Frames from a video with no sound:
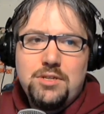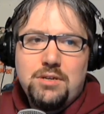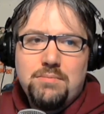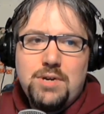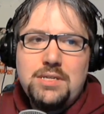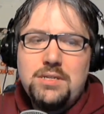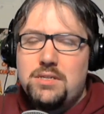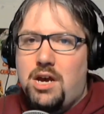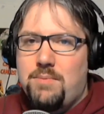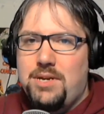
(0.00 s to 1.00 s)
some
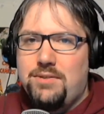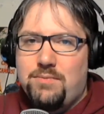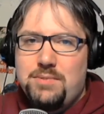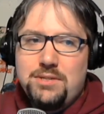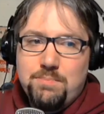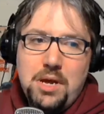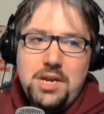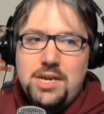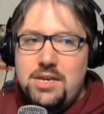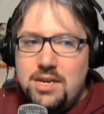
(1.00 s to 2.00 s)
racist comments from his
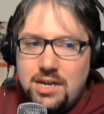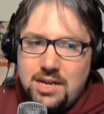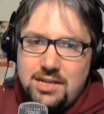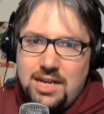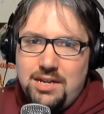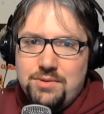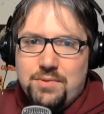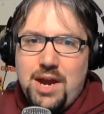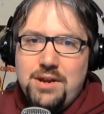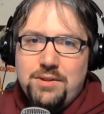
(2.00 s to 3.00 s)
buddy that he was
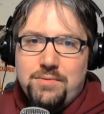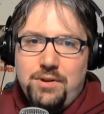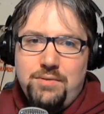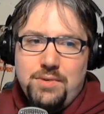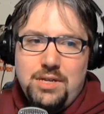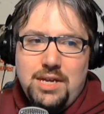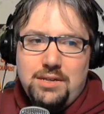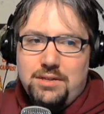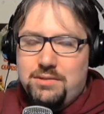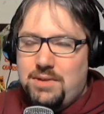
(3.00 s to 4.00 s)
riding on the road with uh,